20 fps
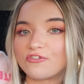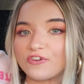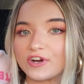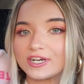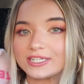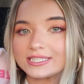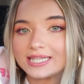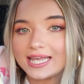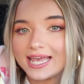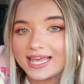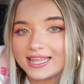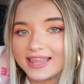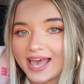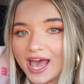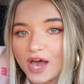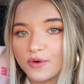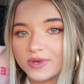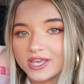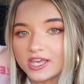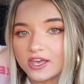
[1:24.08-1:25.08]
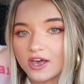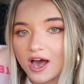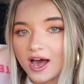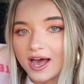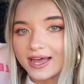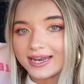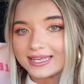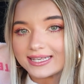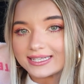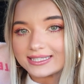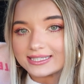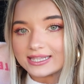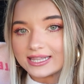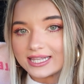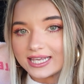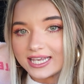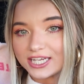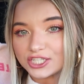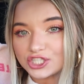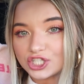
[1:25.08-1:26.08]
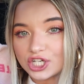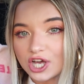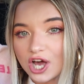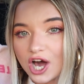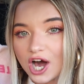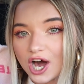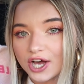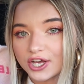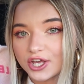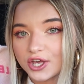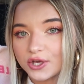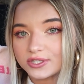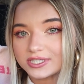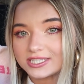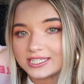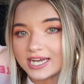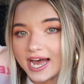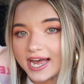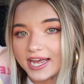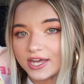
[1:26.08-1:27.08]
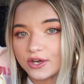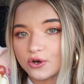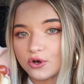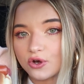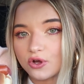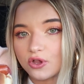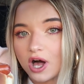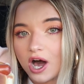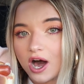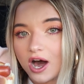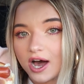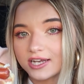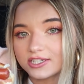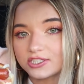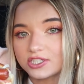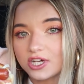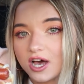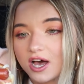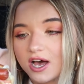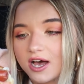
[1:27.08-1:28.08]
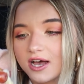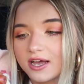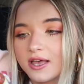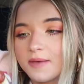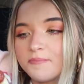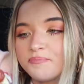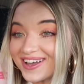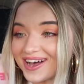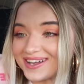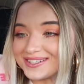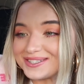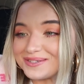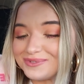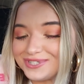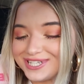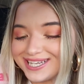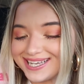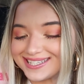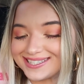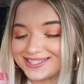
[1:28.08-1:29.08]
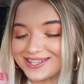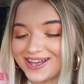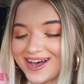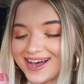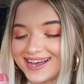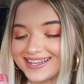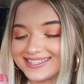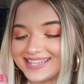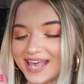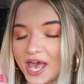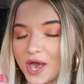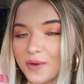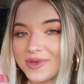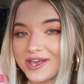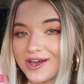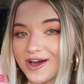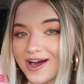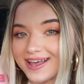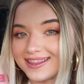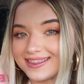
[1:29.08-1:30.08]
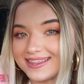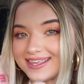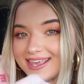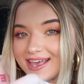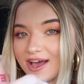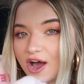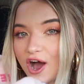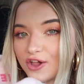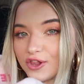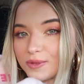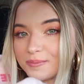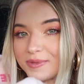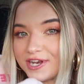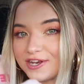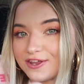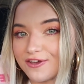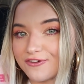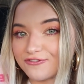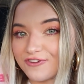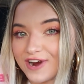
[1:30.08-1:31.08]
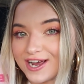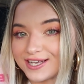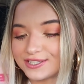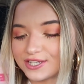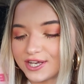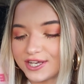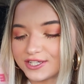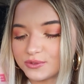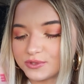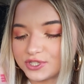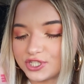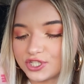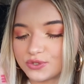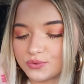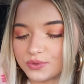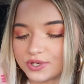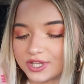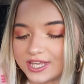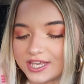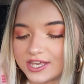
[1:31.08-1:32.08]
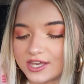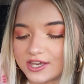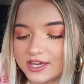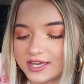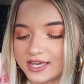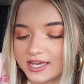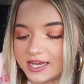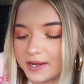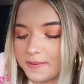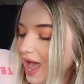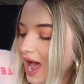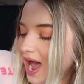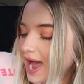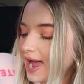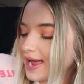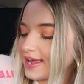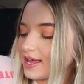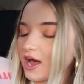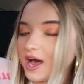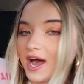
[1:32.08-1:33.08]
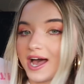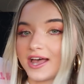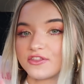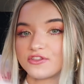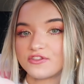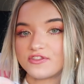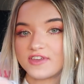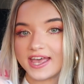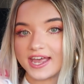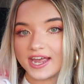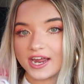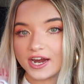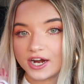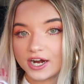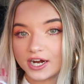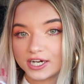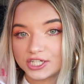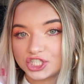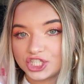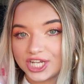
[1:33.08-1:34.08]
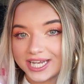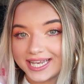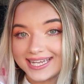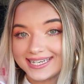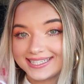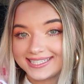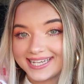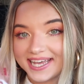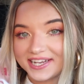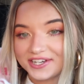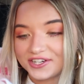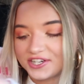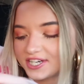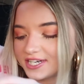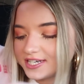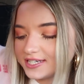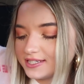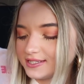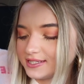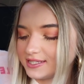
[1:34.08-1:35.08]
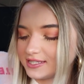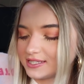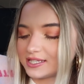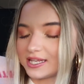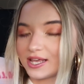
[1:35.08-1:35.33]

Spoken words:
first thing that we got is the Chicago style hot dog. Got some cheese sauce and we got the jalapeno fry sauce, which is really good. I got their chicken tenders.